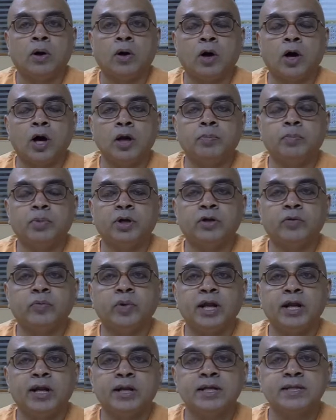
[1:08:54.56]

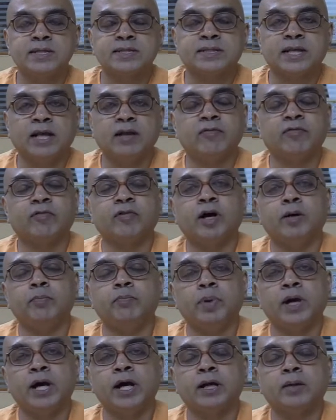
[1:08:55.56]
all-pervading self,
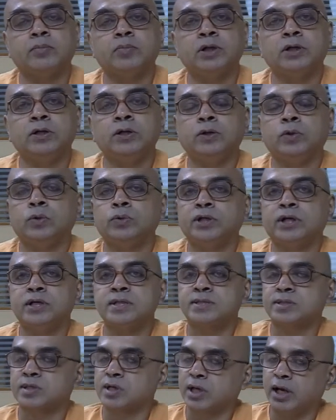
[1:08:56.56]
comparable to the
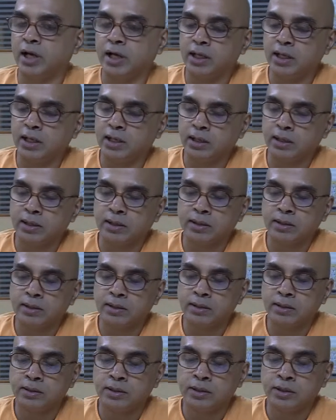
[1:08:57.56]
sky,
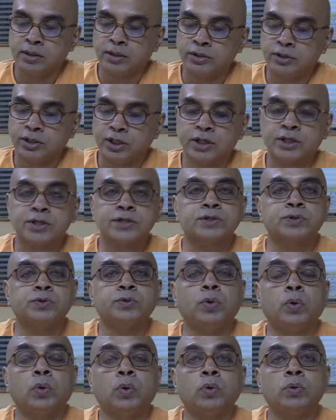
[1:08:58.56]
there is
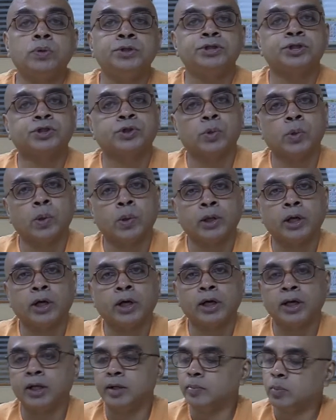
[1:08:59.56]
no
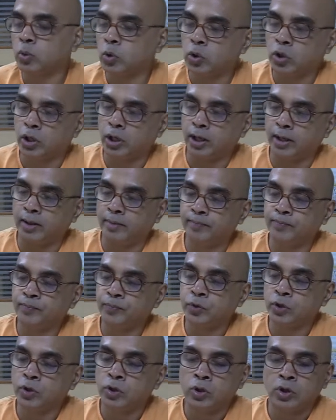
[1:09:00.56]
shoka and moha.
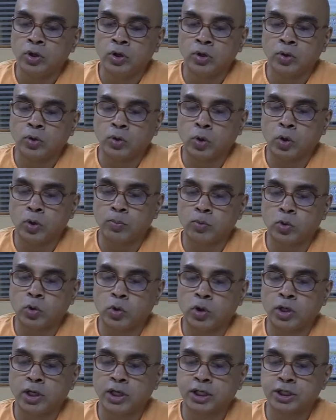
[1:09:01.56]
Ko
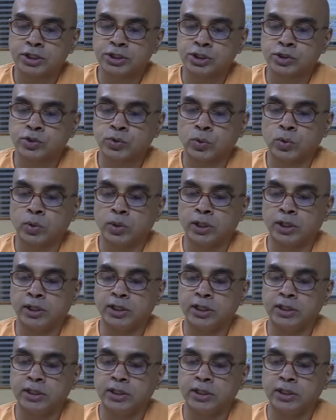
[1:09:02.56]
moha kashoga